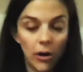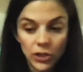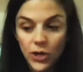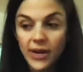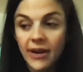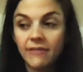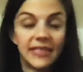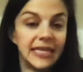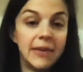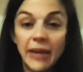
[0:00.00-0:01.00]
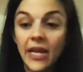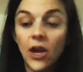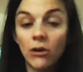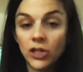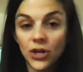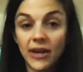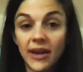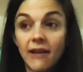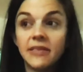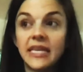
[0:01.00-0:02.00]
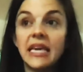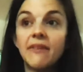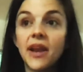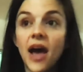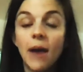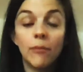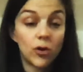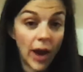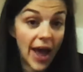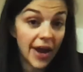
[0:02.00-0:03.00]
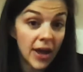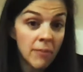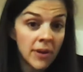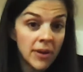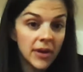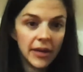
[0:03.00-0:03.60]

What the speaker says: alternatives, CBD alternatives, even kratom.